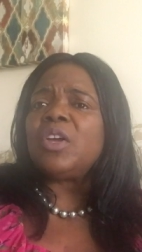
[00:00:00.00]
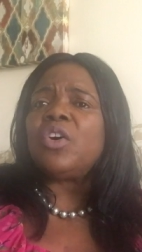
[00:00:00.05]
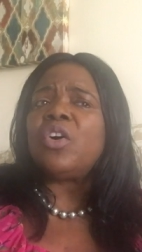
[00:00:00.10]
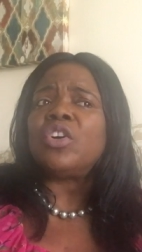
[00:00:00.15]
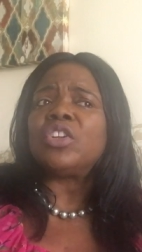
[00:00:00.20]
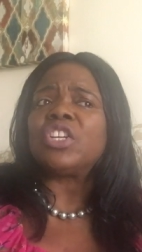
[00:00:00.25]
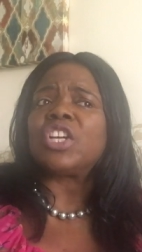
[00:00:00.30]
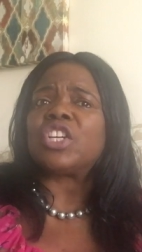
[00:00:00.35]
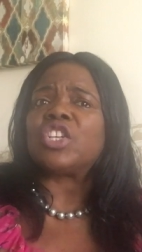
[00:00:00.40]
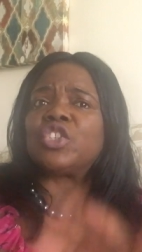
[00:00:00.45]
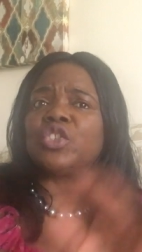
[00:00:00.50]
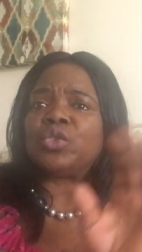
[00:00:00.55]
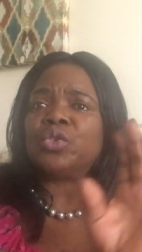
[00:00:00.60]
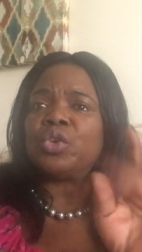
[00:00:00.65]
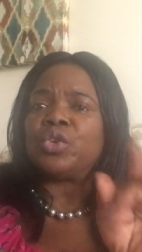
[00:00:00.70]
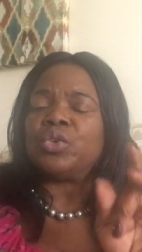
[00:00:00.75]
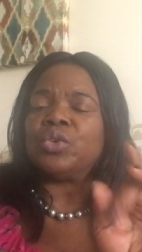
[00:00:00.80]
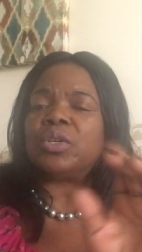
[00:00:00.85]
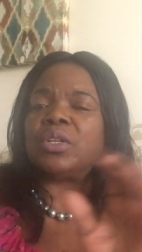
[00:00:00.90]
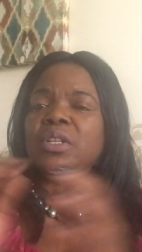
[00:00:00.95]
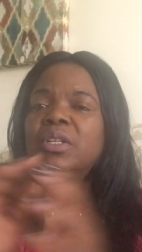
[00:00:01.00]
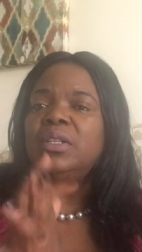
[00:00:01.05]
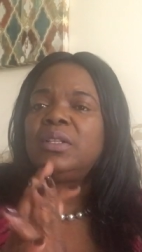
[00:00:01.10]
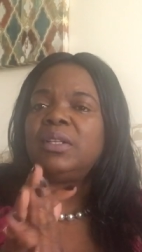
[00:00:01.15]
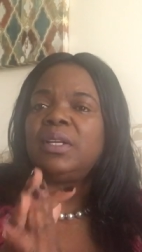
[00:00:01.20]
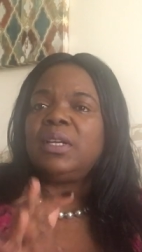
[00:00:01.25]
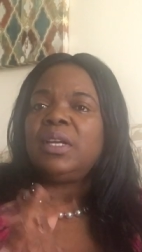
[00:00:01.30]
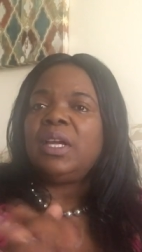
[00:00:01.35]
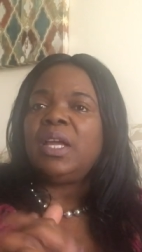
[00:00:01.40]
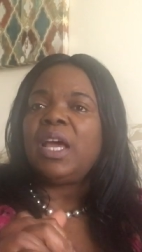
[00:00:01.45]
All you gotta do, Google.
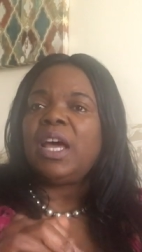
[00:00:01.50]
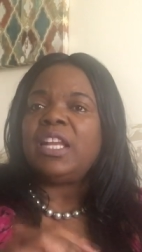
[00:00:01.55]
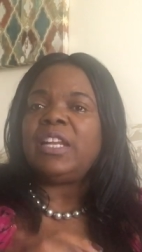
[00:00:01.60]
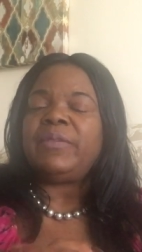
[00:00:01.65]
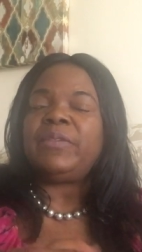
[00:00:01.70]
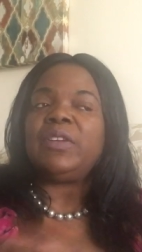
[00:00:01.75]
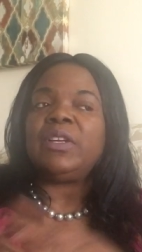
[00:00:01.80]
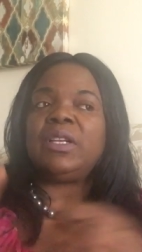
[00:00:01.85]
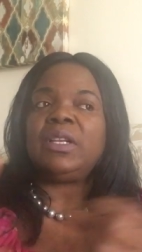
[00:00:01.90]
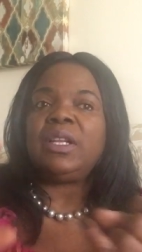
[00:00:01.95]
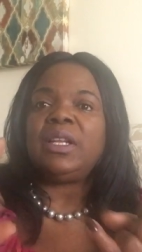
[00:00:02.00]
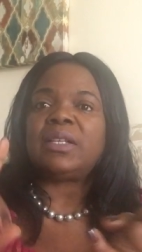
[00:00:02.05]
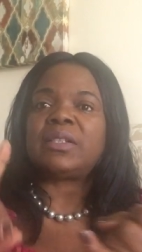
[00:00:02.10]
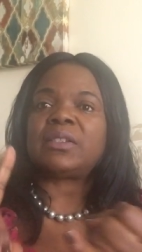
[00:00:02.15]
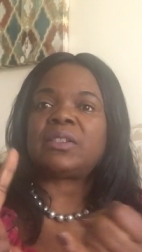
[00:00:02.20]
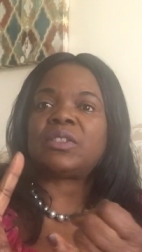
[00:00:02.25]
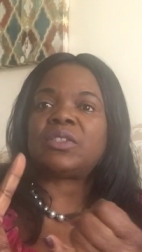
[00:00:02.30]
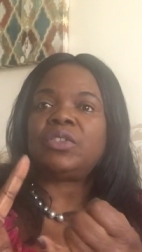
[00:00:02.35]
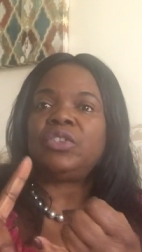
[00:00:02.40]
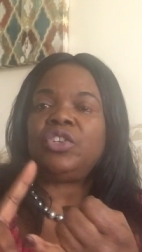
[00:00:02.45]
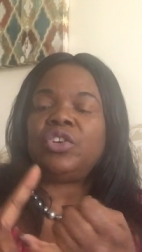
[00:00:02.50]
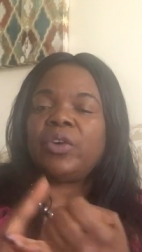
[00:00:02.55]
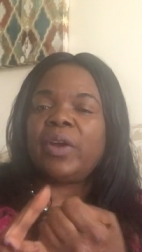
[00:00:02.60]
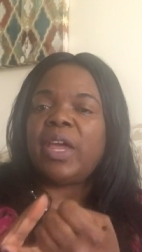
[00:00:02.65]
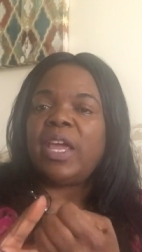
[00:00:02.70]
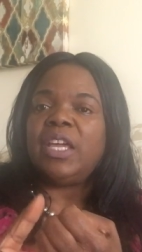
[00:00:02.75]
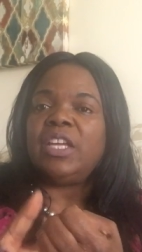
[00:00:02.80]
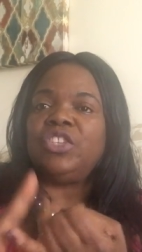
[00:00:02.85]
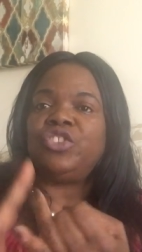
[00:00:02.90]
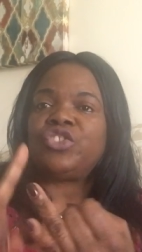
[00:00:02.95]
And if you list your
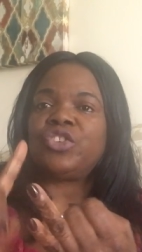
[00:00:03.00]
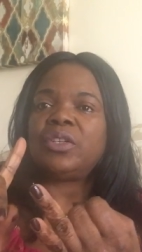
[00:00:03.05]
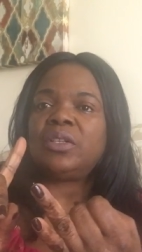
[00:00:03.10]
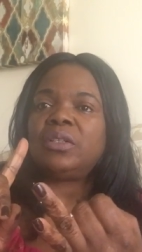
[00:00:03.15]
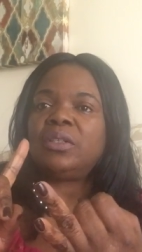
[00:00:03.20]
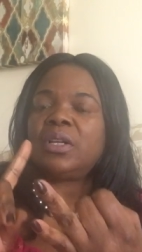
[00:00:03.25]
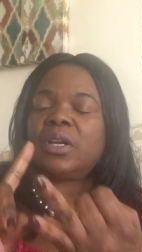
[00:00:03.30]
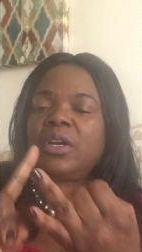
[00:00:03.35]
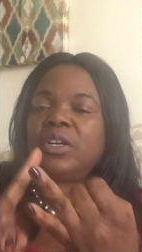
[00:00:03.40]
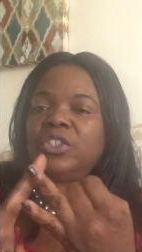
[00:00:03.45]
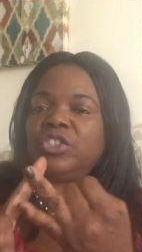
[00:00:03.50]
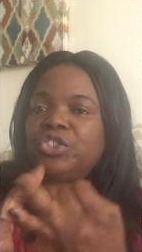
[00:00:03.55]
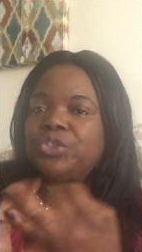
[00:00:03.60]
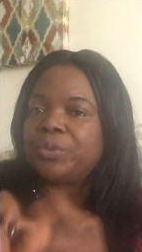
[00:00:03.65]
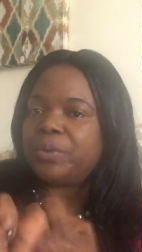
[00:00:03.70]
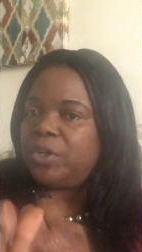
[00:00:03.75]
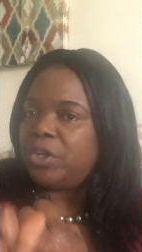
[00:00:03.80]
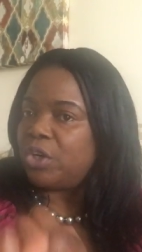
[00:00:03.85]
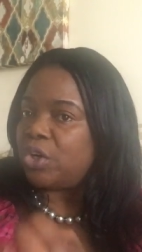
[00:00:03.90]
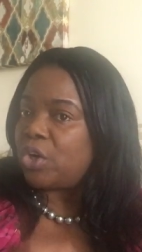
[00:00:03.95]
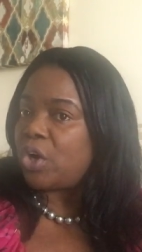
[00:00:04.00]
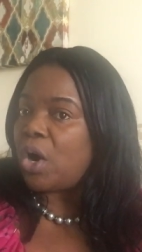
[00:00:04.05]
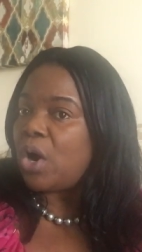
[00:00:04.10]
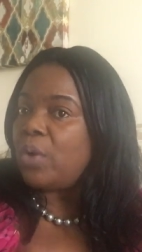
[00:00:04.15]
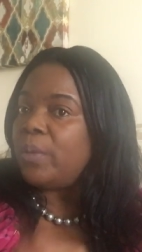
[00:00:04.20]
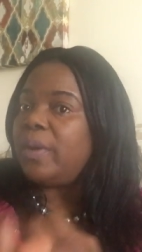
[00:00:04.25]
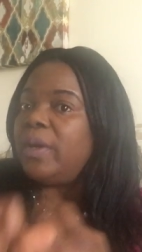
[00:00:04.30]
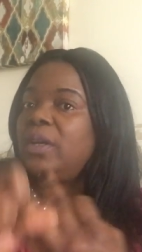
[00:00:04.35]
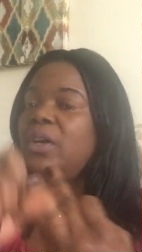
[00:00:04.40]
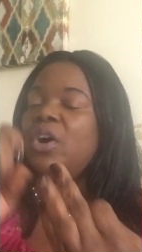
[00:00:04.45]
age, the country you're
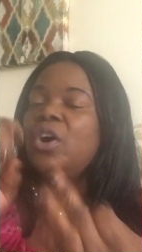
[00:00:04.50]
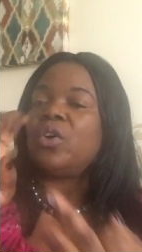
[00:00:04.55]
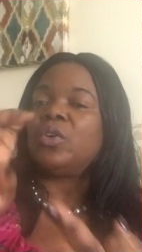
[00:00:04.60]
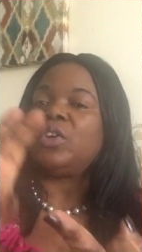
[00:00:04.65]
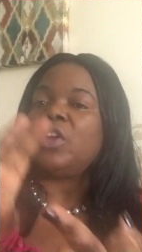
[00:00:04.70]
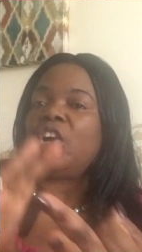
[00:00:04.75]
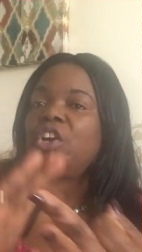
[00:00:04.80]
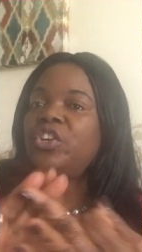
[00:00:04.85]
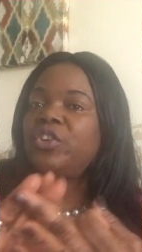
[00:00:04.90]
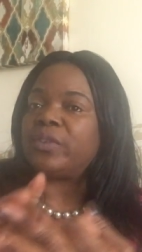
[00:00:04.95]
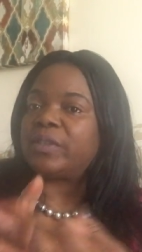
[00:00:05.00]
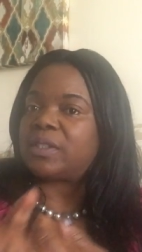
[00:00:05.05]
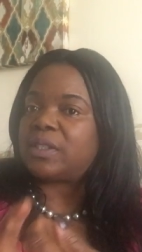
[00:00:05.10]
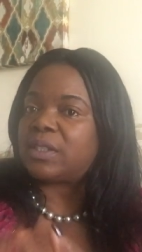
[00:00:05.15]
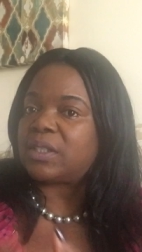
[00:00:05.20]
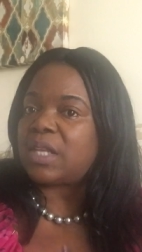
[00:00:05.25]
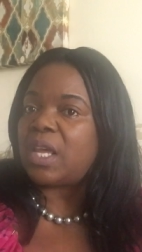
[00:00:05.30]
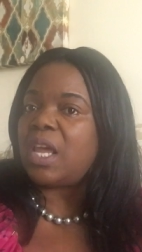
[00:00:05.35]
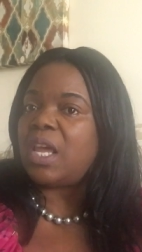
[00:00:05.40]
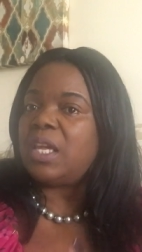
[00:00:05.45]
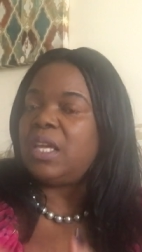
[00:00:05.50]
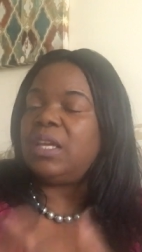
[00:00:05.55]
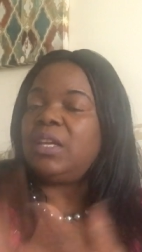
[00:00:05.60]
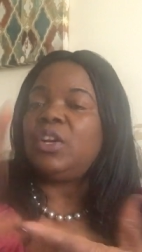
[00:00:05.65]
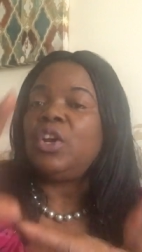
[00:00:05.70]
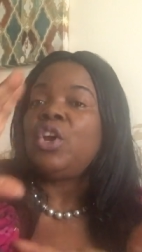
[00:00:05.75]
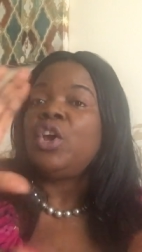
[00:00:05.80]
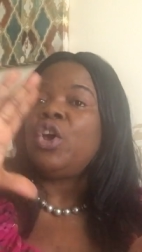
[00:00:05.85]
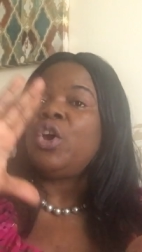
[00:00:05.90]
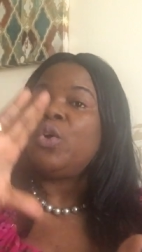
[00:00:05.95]
going, how long you're
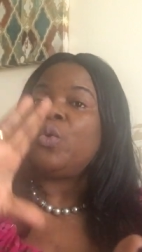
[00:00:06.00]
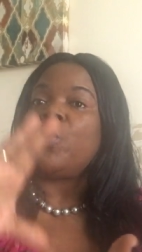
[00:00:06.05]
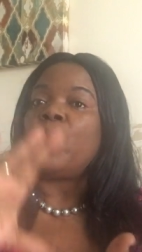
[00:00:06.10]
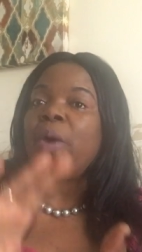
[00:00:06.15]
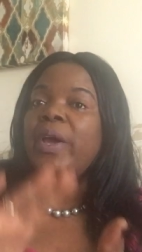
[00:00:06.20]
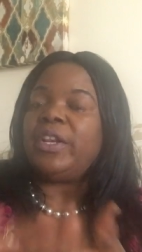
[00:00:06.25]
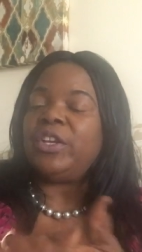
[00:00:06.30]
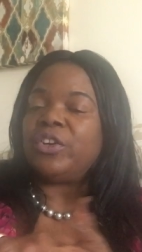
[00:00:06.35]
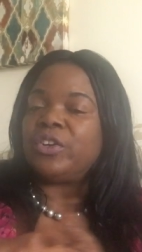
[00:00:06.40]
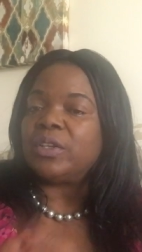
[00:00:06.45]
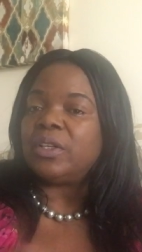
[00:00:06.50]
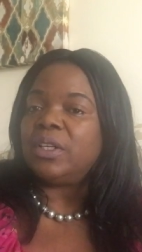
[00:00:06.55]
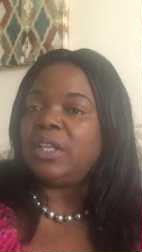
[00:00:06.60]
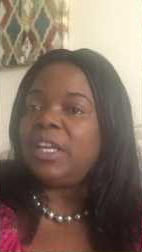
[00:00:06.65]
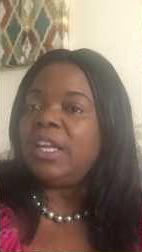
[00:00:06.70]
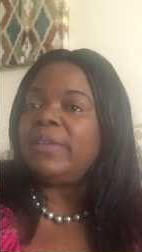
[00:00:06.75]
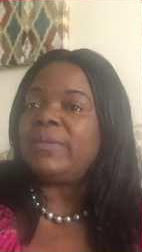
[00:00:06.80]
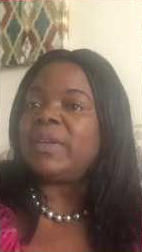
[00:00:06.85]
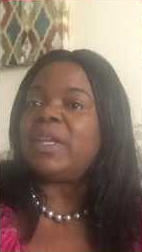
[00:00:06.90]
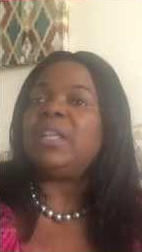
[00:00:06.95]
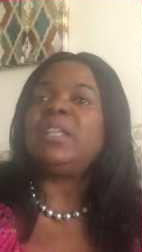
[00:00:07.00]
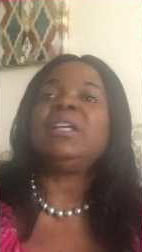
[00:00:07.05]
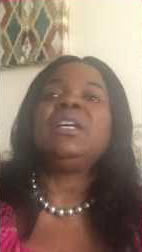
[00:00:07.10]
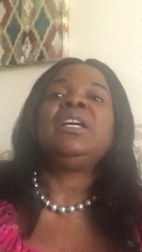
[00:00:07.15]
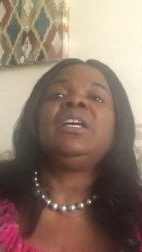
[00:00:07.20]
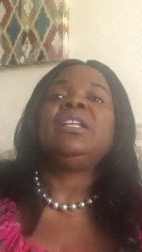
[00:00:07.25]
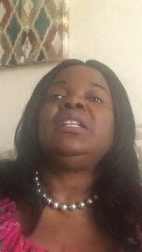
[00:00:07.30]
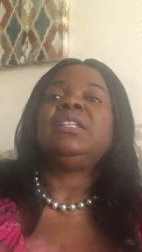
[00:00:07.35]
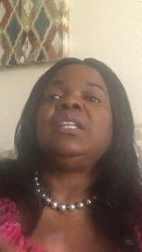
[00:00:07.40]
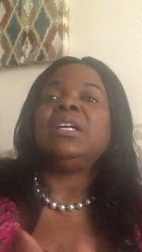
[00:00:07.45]
staying, when you're leaving,
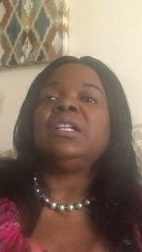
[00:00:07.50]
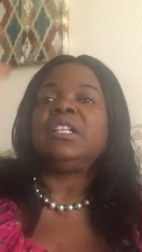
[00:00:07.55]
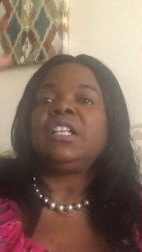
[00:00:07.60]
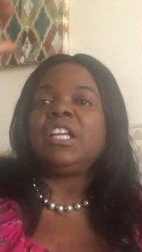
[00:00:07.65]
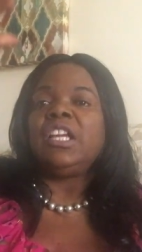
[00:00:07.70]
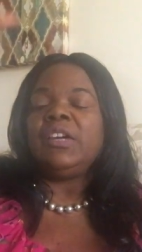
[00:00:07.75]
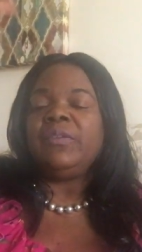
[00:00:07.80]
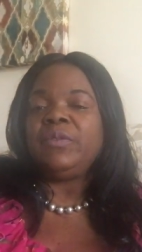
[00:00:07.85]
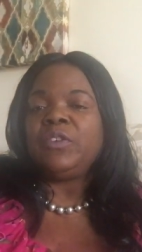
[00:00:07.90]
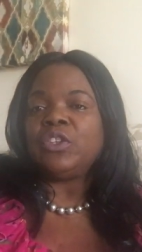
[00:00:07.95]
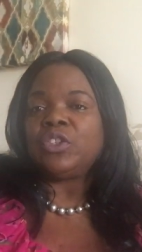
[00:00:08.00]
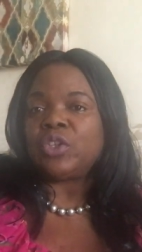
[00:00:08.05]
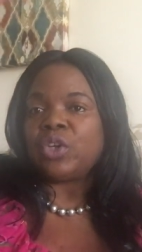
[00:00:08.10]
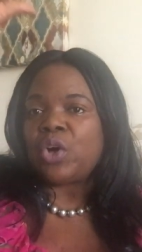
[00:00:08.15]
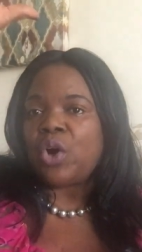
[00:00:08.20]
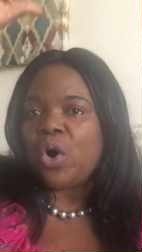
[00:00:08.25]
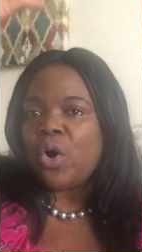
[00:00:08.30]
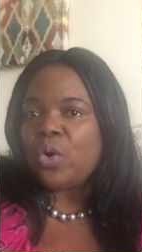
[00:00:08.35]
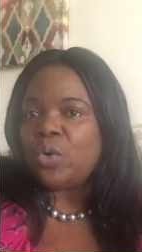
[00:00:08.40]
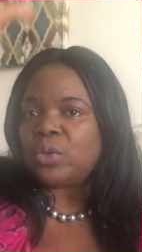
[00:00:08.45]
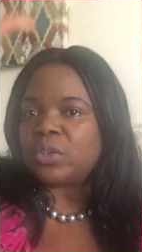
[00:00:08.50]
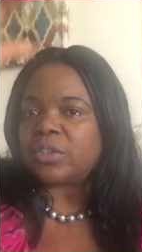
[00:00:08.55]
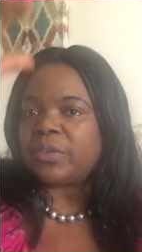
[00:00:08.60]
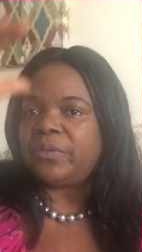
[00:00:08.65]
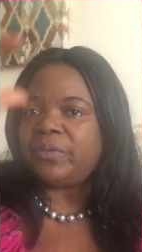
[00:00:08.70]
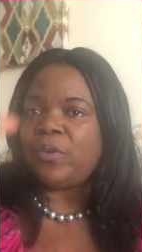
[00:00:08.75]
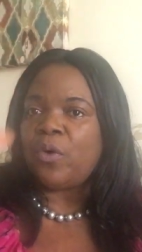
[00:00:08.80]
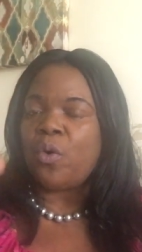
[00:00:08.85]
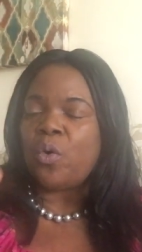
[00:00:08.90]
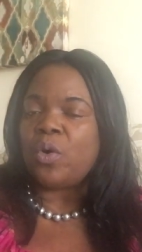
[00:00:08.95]
they'll give you the quote
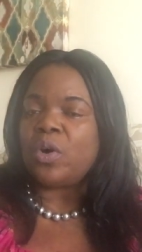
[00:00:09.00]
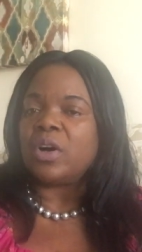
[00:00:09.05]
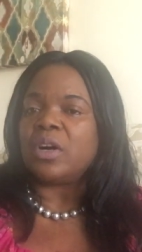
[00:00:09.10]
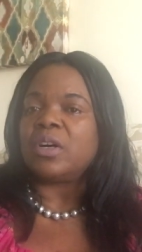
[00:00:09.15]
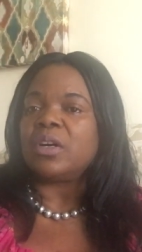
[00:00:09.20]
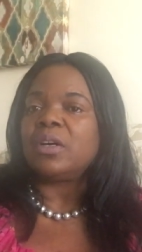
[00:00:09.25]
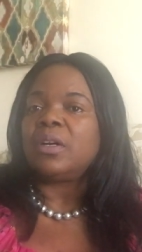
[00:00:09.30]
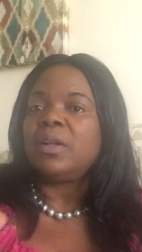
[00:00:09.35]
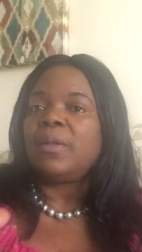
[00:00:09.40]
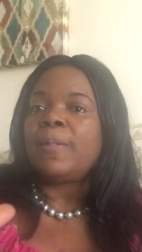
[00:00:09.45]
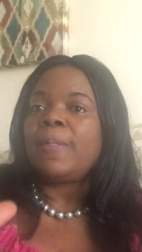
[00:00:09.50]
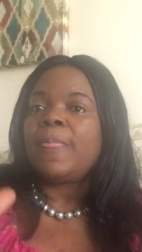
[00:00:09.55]
for